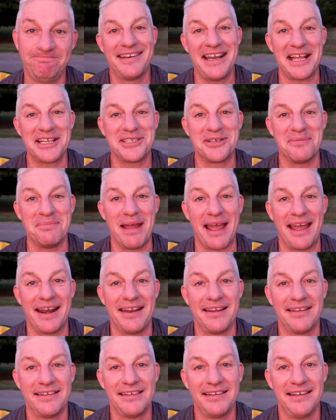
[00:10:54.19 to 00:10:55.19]
Not so
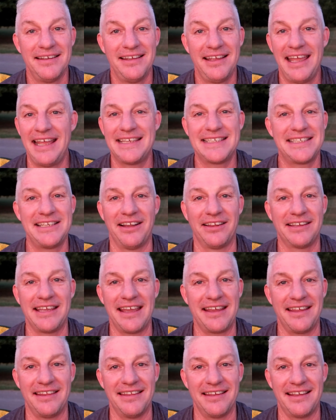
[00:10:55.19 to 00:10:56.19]
bad. It's still a
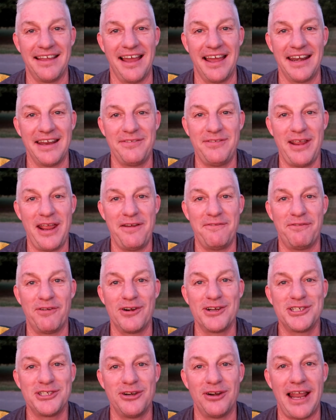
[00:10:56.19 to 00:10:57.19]
kick in the gut. If you ain't
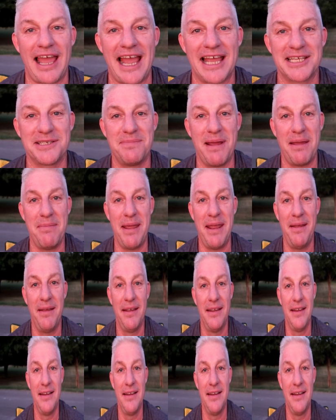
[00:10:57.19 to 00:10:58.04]
first, you're last, baby.